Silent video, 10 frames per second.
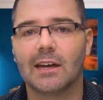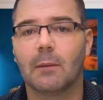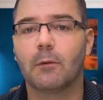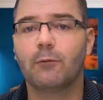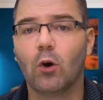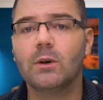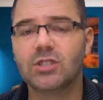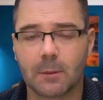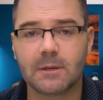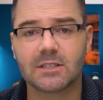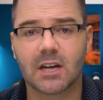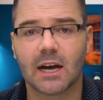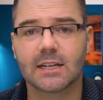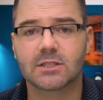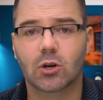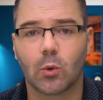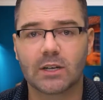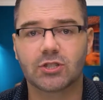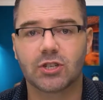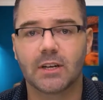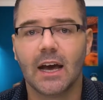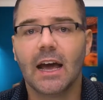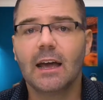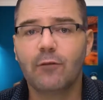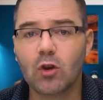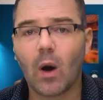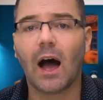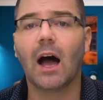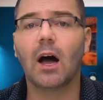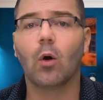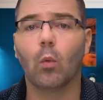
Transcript: Now, before we jump into Diane's question, if you are